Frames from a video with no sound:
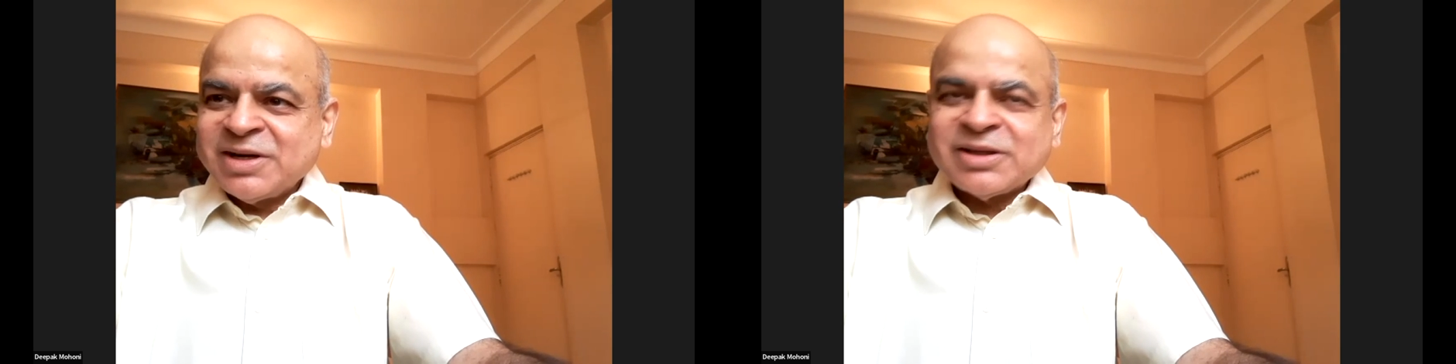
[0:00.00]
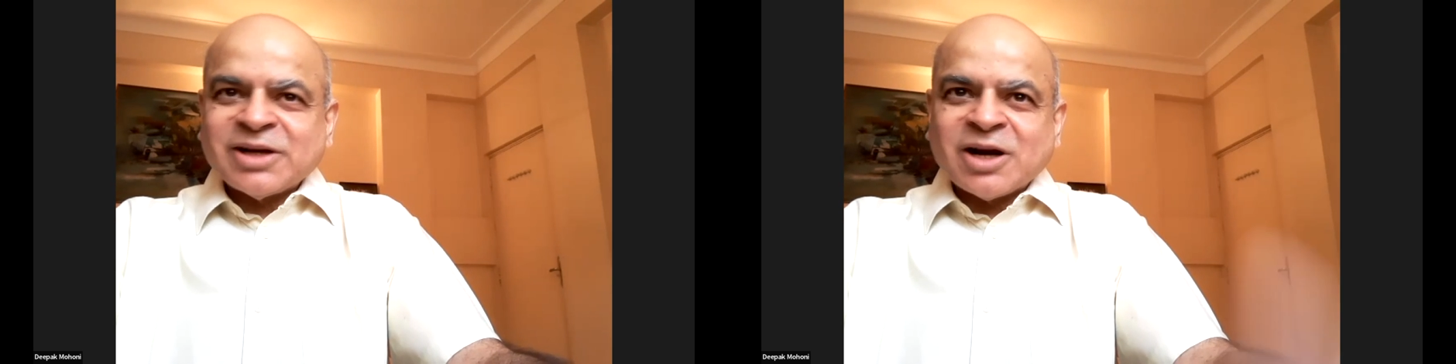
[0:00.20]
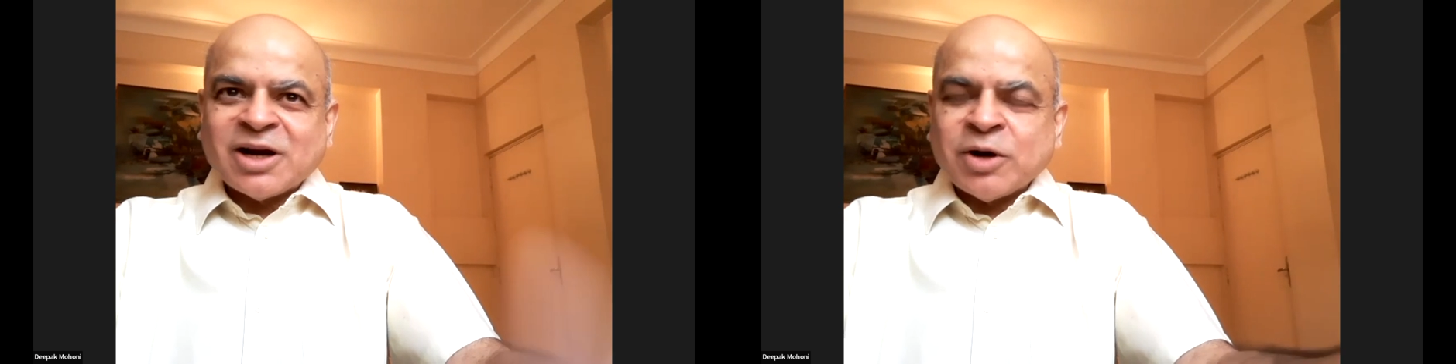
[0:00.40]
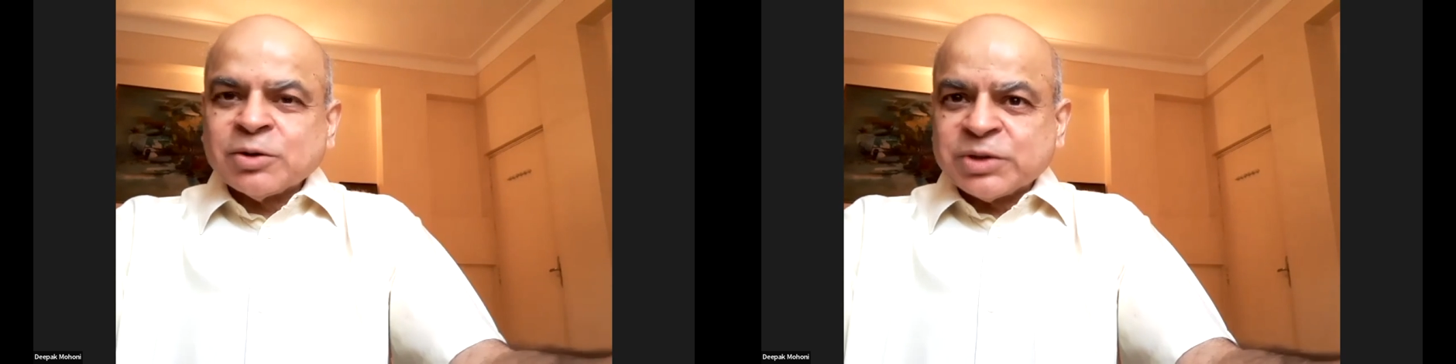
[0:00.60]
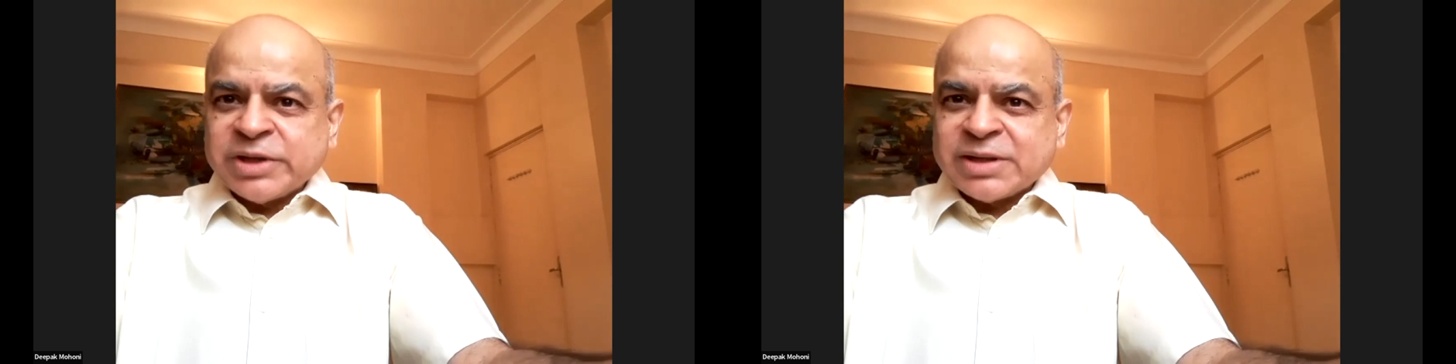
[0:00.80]
There are one
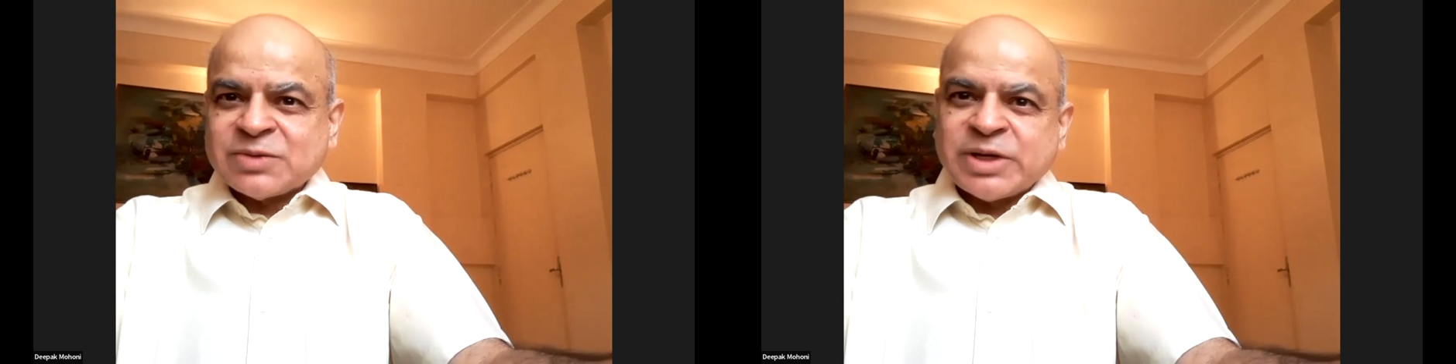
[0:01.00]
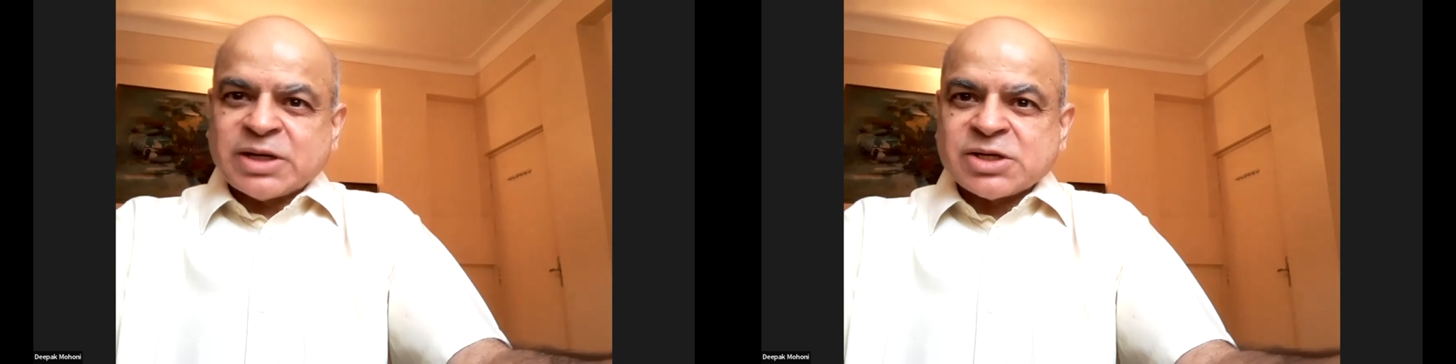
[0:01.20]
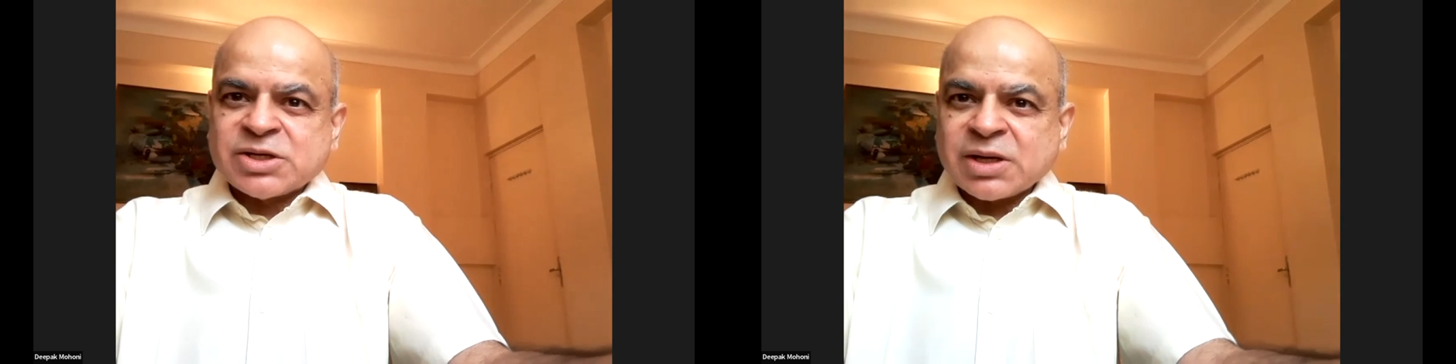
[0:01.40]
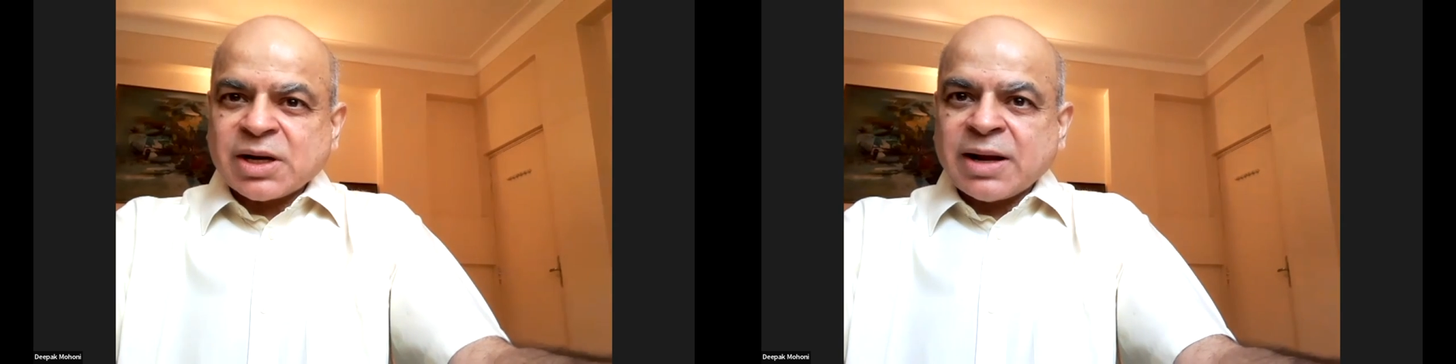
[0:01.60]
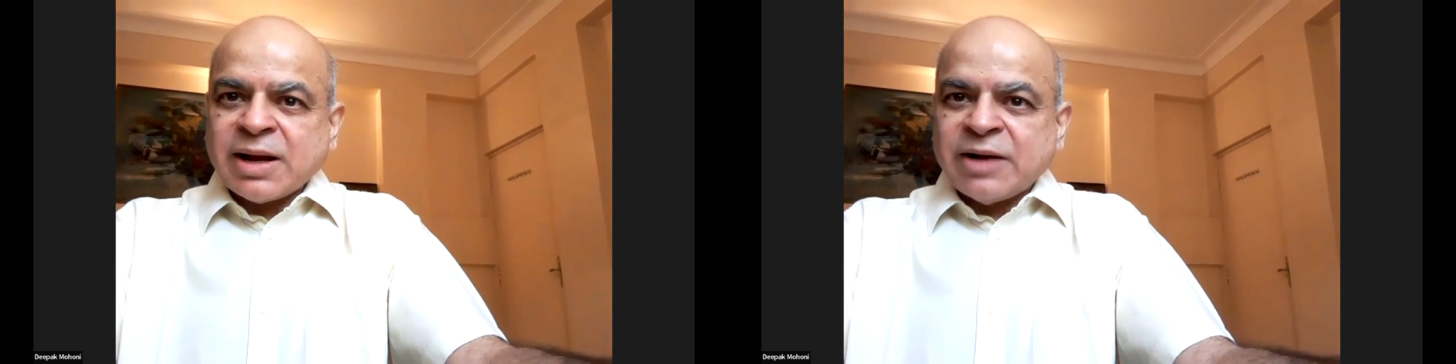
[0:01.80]
or two things which
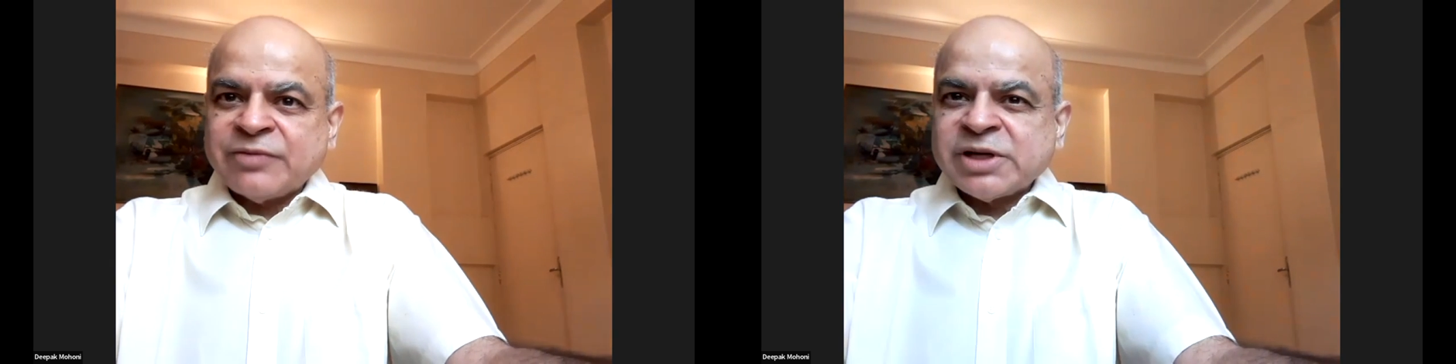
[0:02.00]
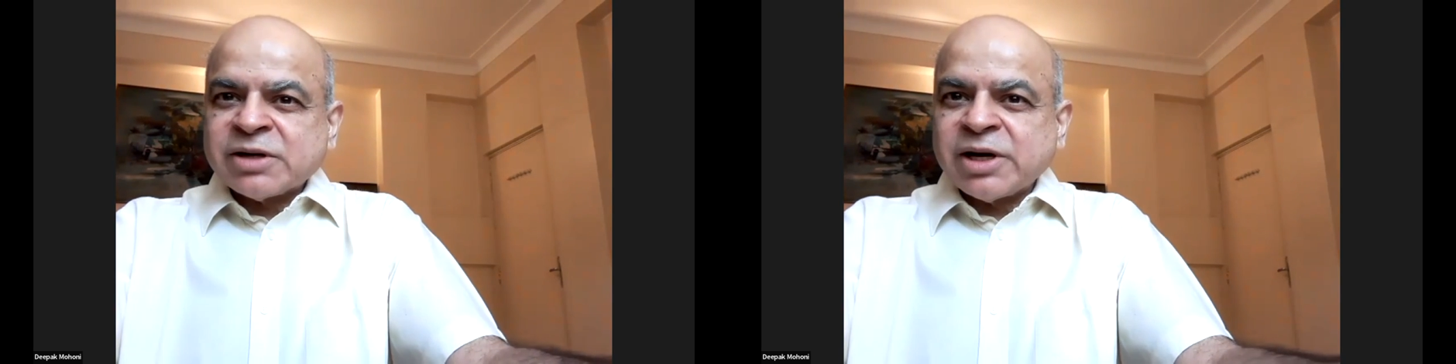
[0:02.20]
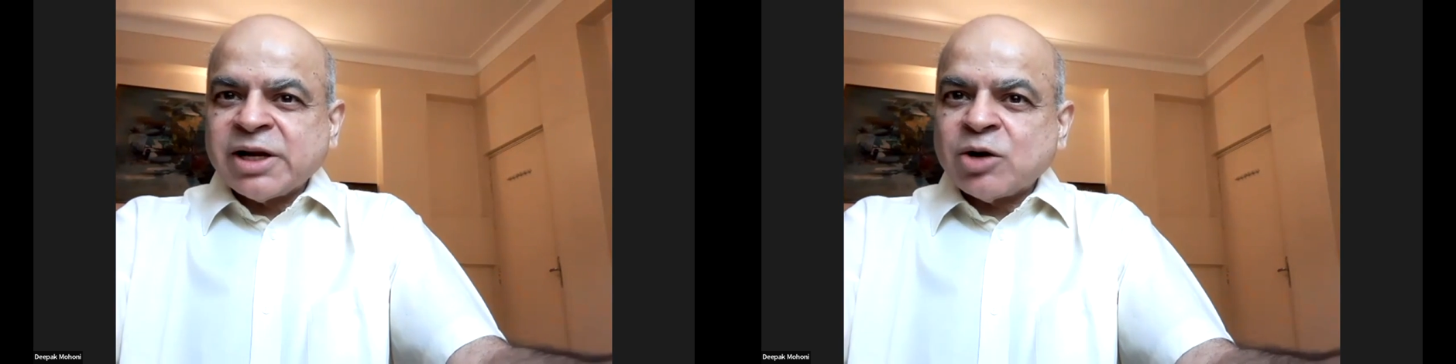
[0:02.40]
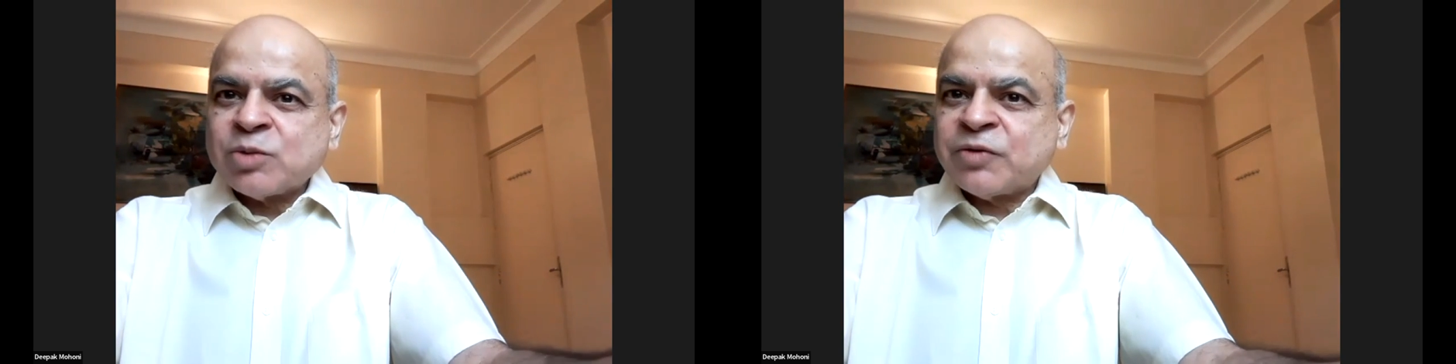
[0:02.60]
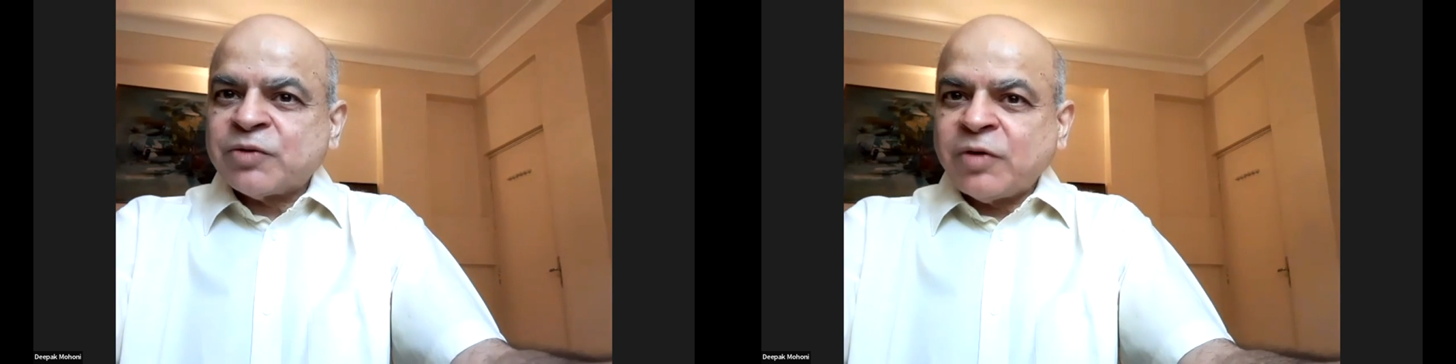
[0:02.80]
have generally
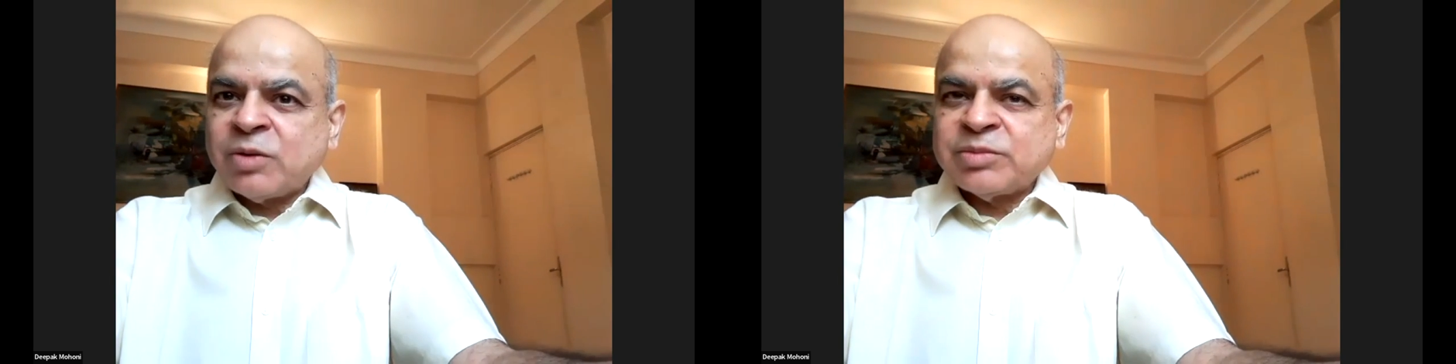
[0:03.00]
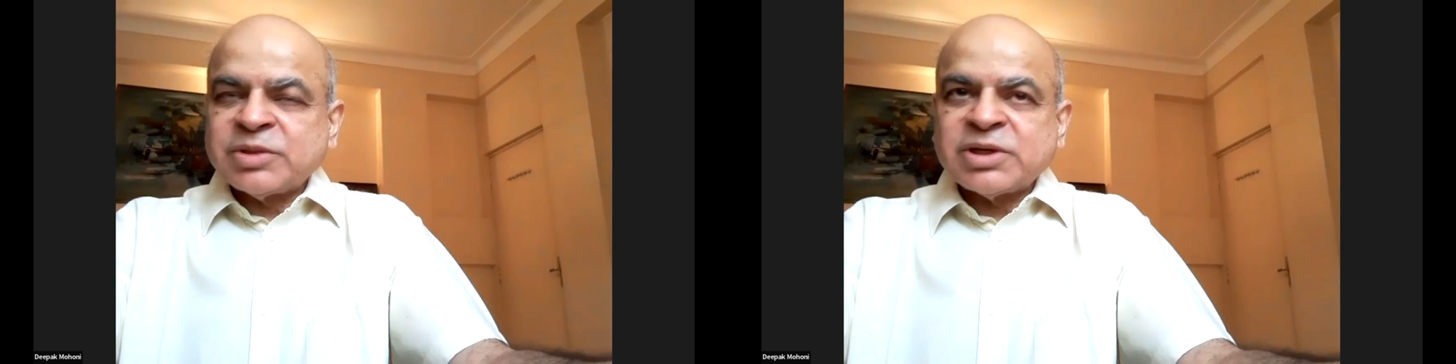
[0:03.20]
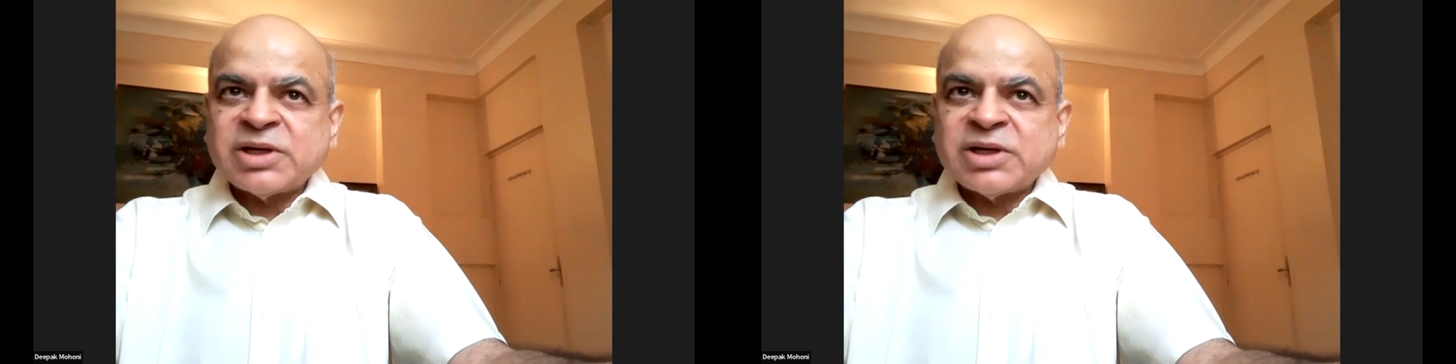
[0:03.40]
outperformed